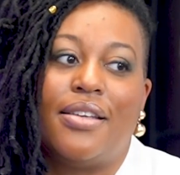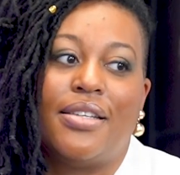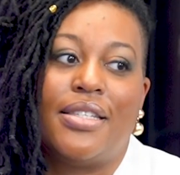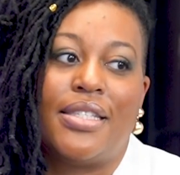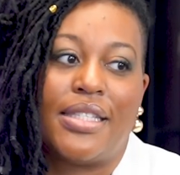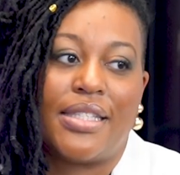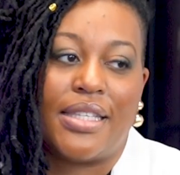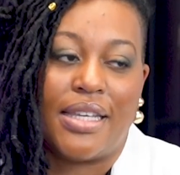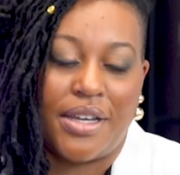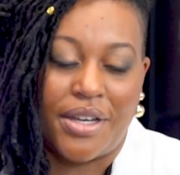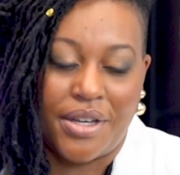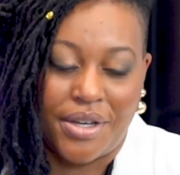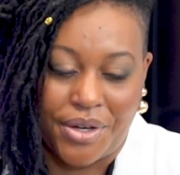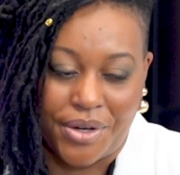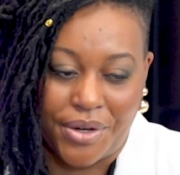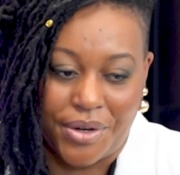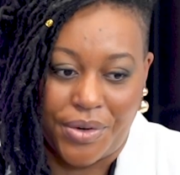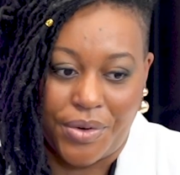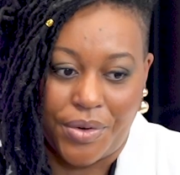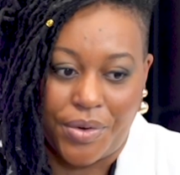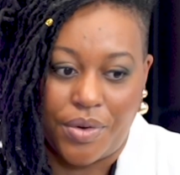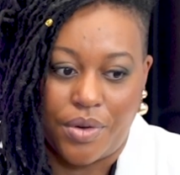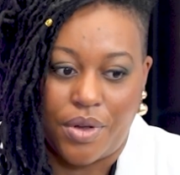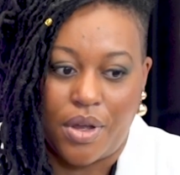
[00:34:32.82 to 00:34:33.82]

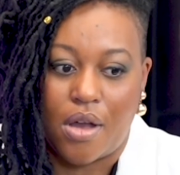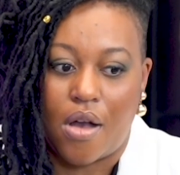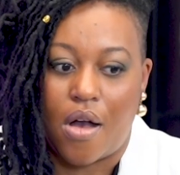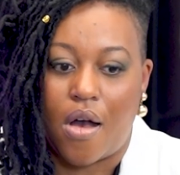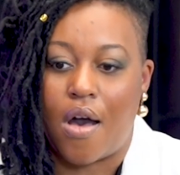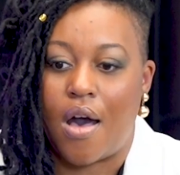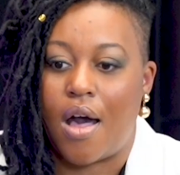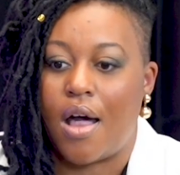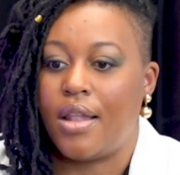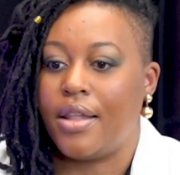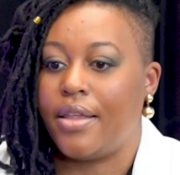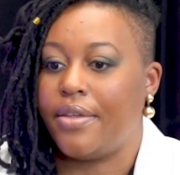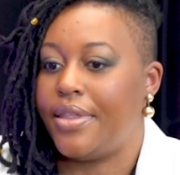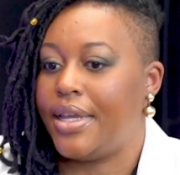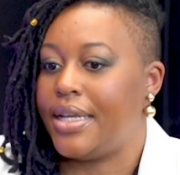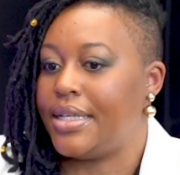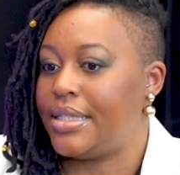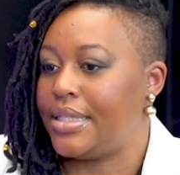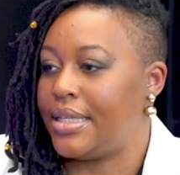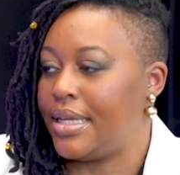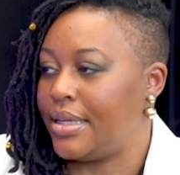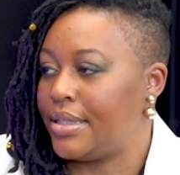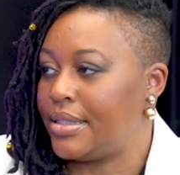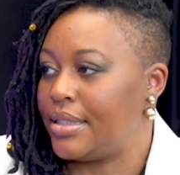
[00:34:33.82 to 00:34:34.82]
So all of these
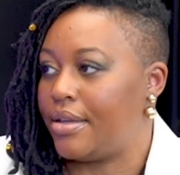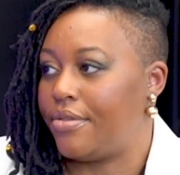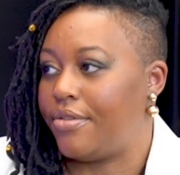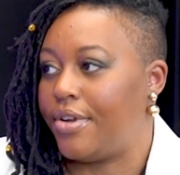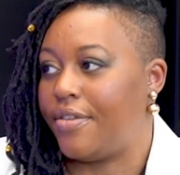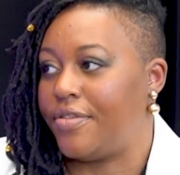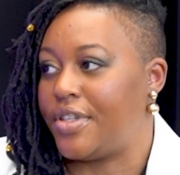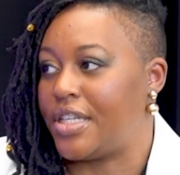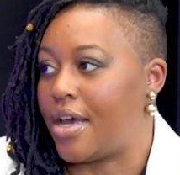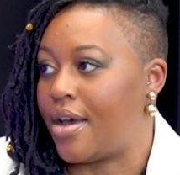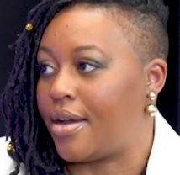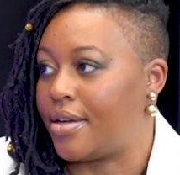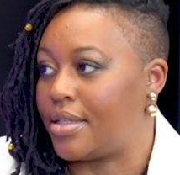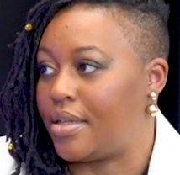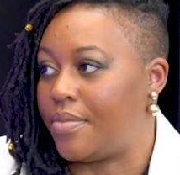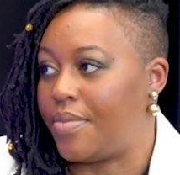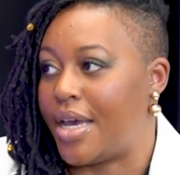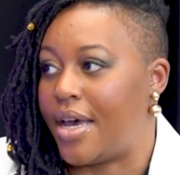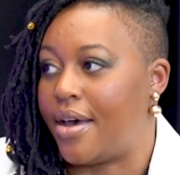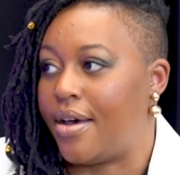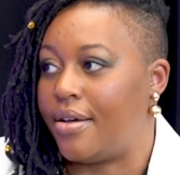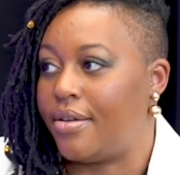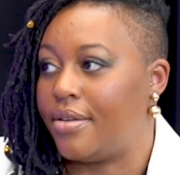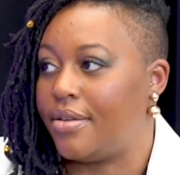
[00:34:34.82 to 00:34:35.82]
things that we've talked
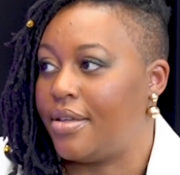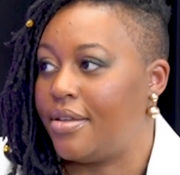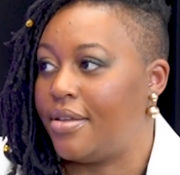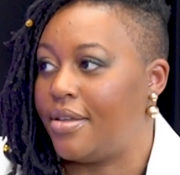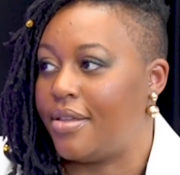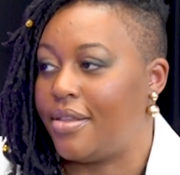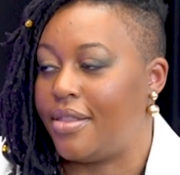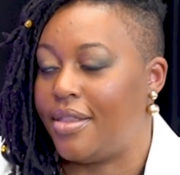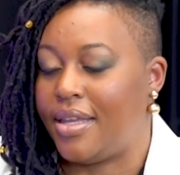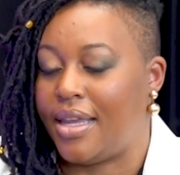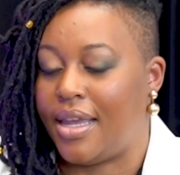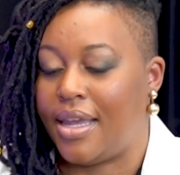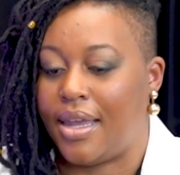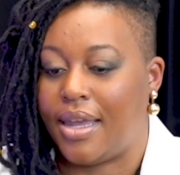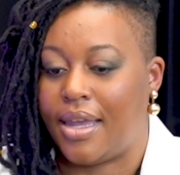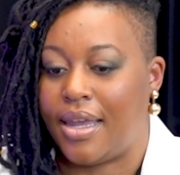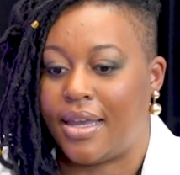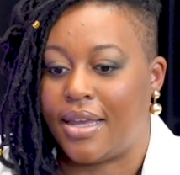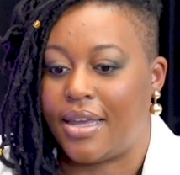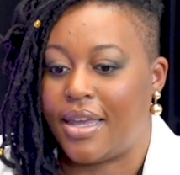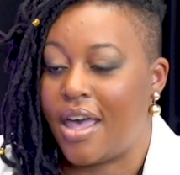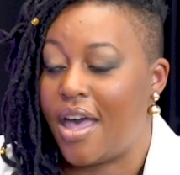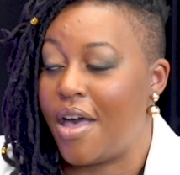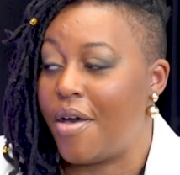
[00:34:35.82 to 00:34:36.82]
about, the
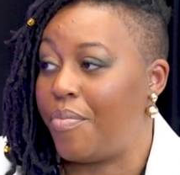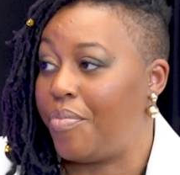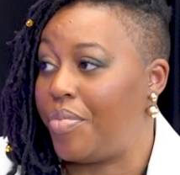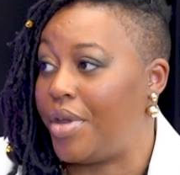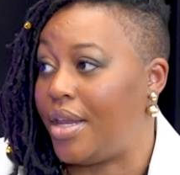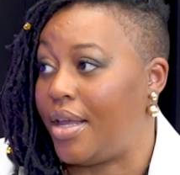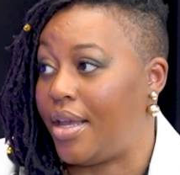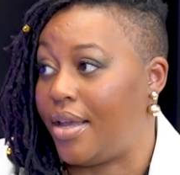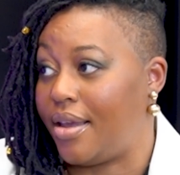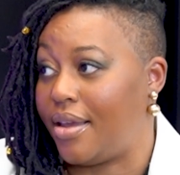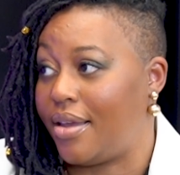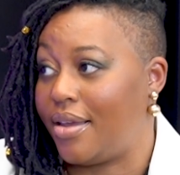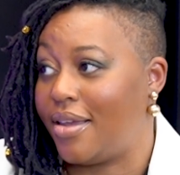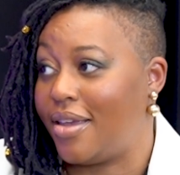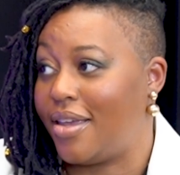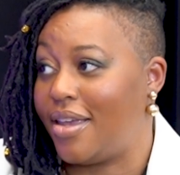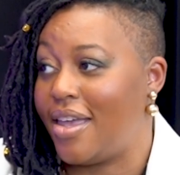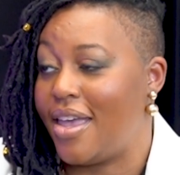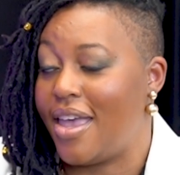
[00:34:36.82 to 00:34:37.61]
company,